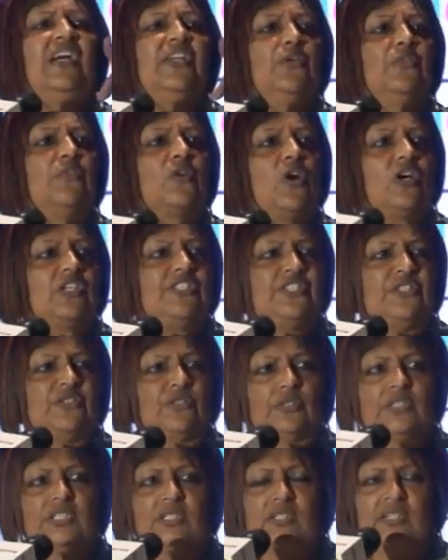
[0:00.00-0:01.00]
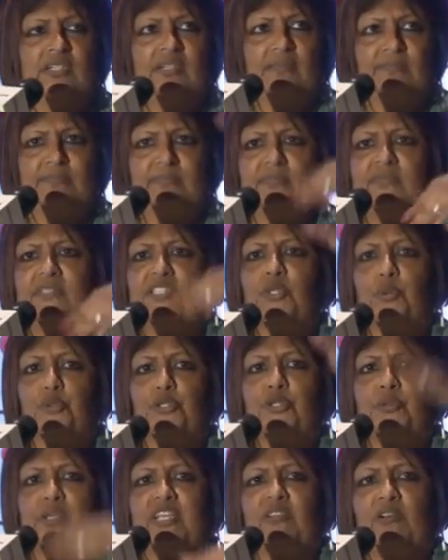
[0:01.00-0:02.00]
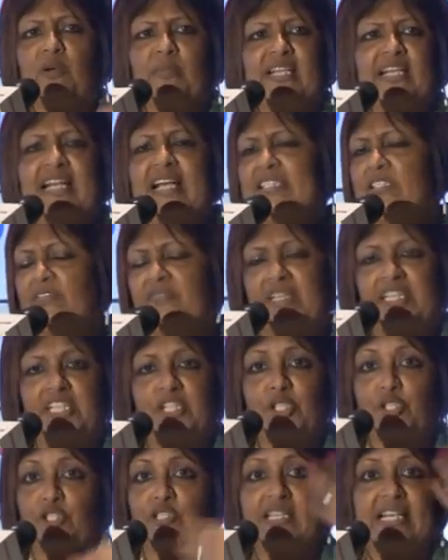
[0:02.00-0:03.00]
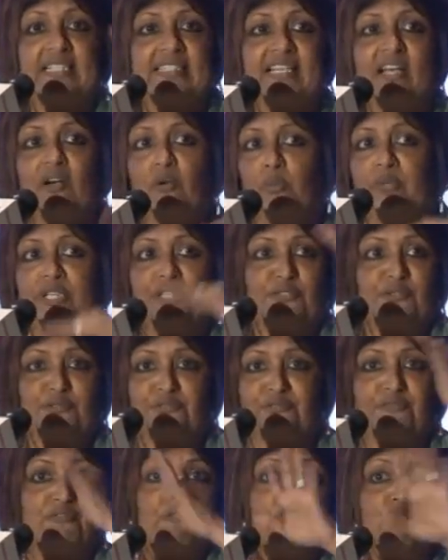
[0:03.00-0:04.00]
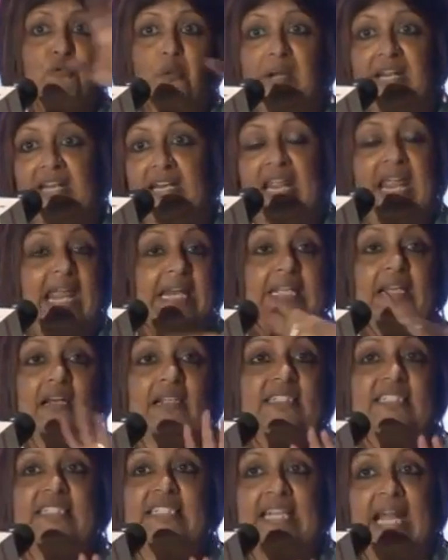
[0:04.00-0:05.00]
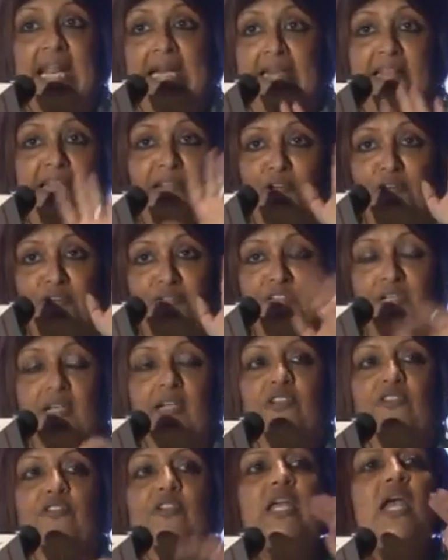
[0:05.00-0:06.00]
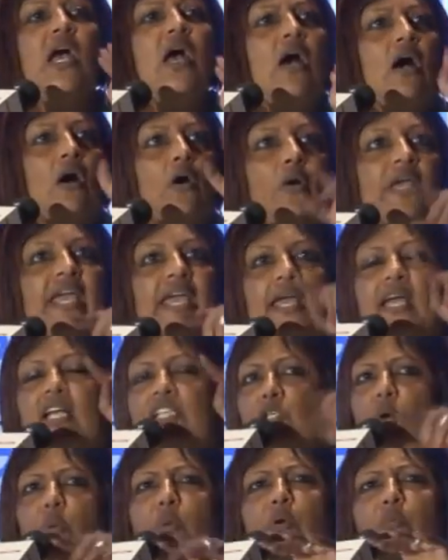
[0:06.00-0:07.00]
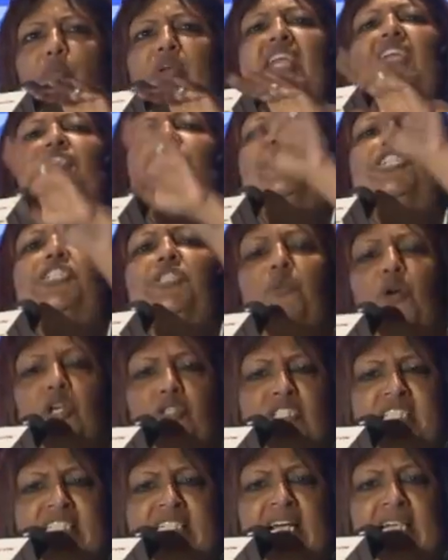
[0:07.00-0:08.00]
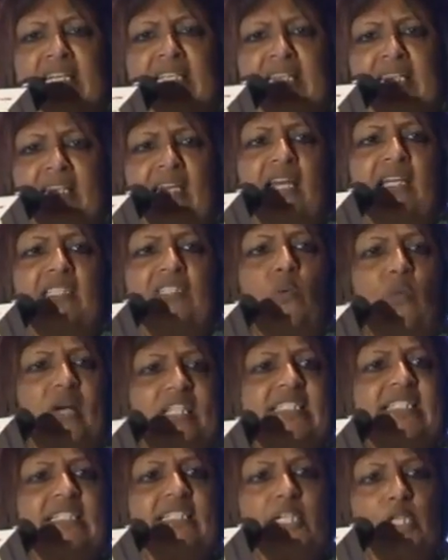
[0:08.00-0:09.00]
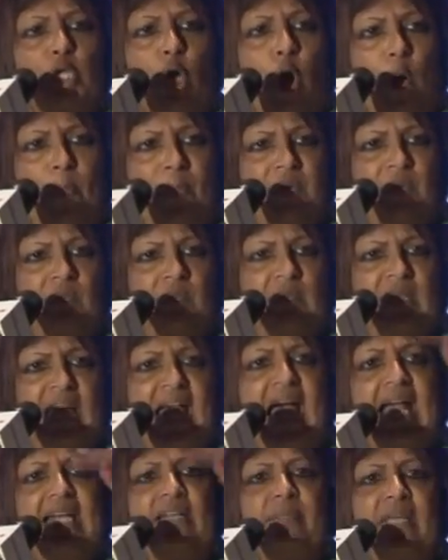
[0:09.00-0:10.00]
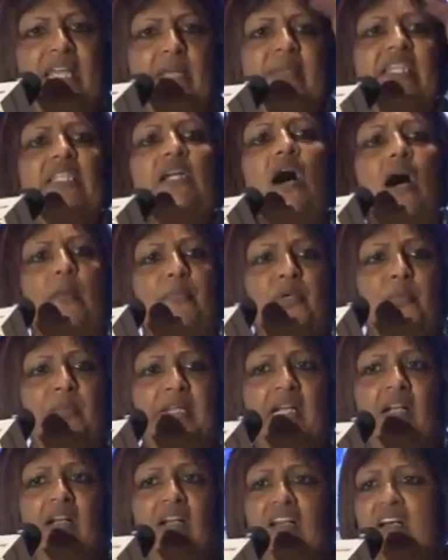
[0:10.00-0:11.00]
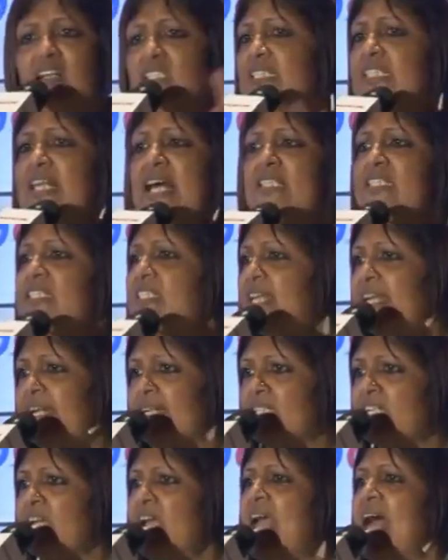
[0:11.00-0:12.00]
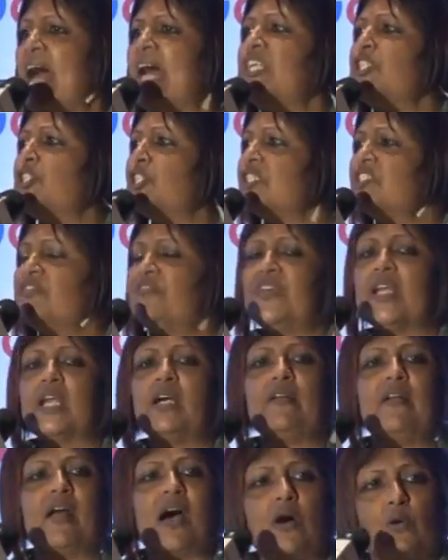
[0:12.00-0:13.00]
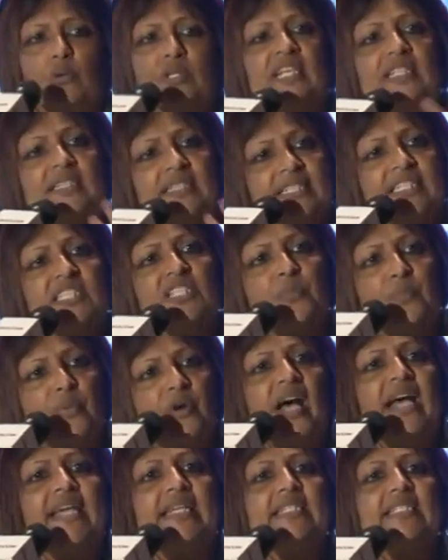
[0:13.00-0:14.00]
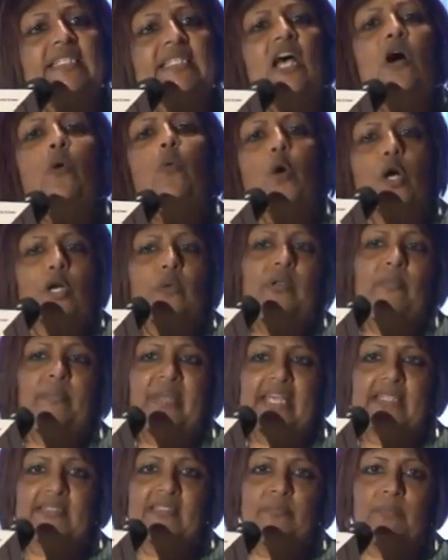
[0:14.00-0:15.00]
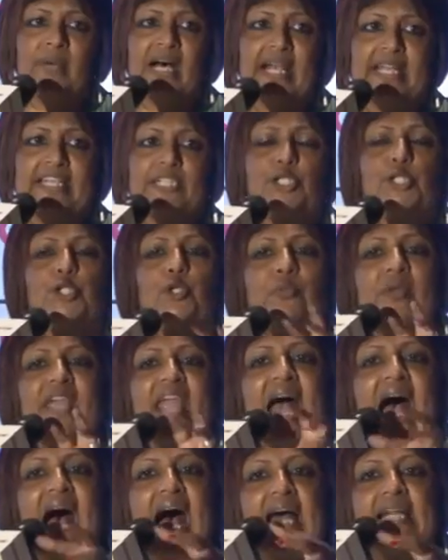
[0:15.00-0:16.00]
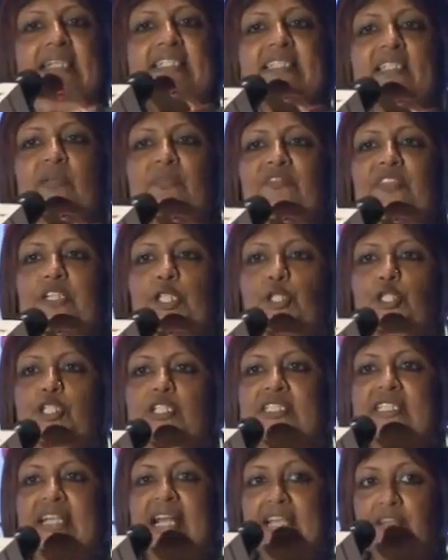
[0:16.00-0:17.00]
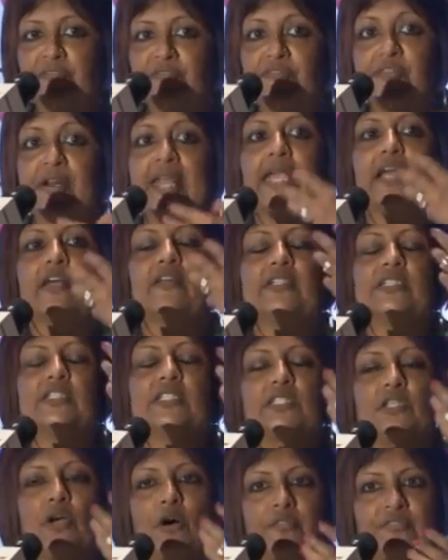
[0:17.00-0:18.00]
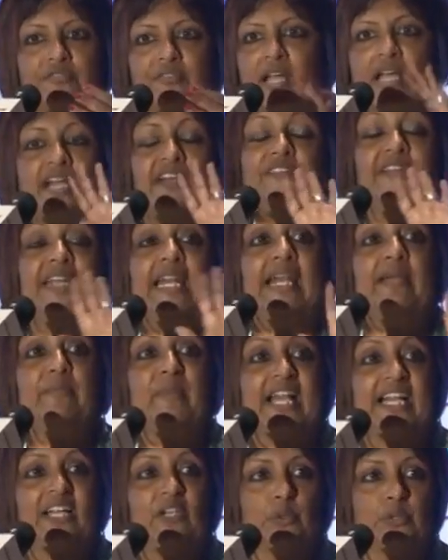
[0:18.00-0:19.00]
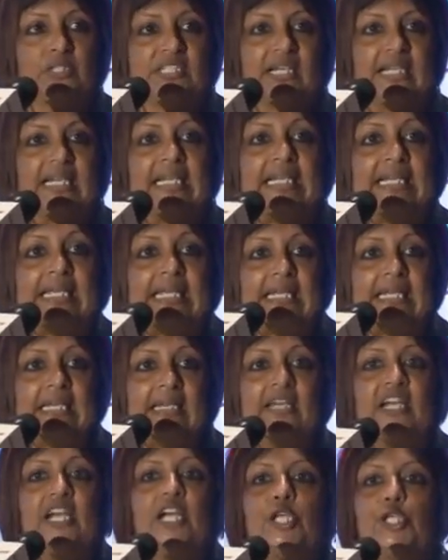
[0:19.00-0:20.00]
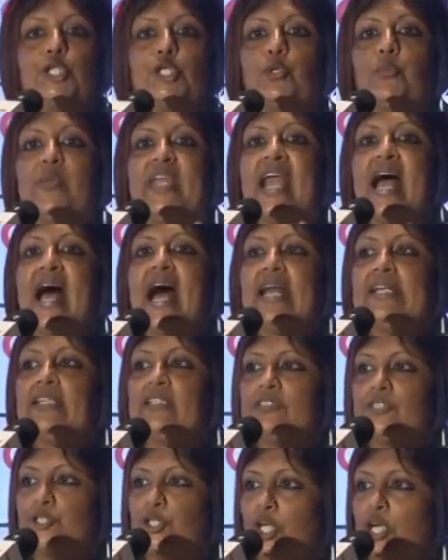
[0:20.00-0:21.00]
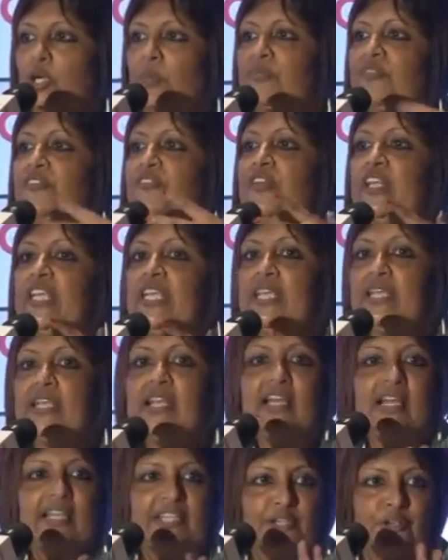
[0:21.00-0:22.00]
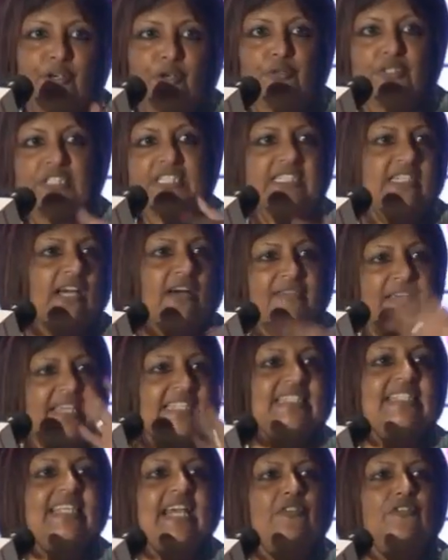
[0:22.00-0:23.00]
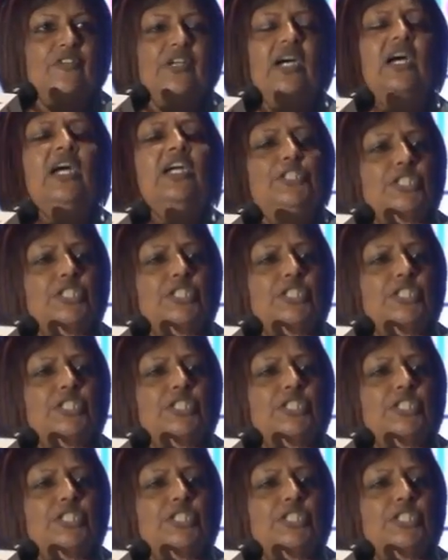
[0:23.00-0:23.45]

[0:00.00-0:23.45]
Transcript: you've got, the socioeconomic classification. That's how we sort of ruin any understanding of a country. Okay, so we just want to study the ones at the top and maybe the upper middle class, that's it. And just figure out, at this price, what will make them buy it. Should we add some features like fragrance of feeling my clothes are clean? Should we add germ-free, stuff, etc.?